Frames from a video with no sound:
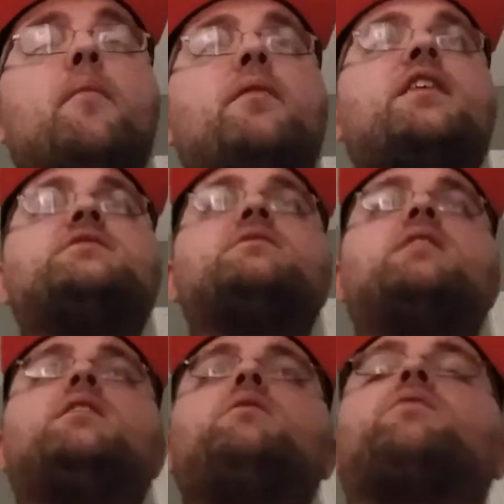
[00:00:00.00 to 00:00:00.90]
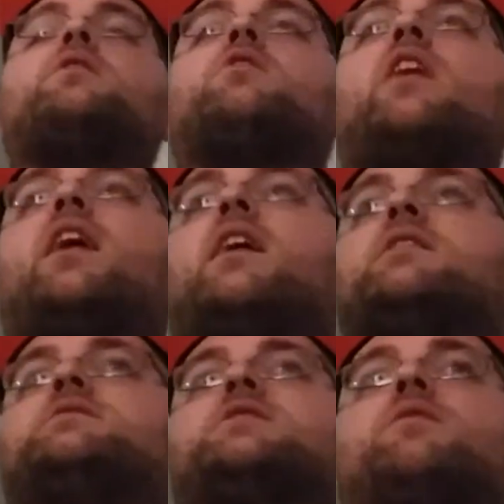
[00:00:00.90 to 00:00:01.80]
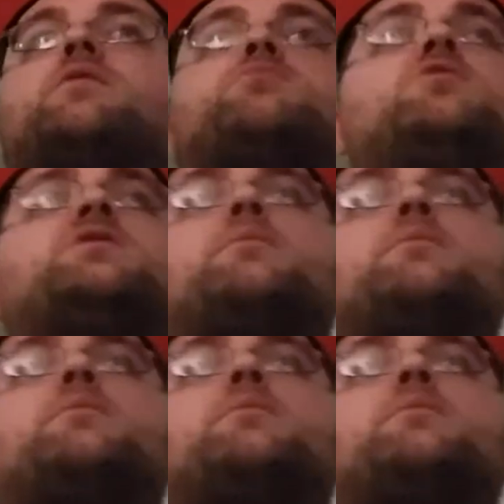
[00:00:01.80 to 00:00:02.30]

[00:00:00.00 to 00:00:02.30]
But that's another infuriating and stuff, because once the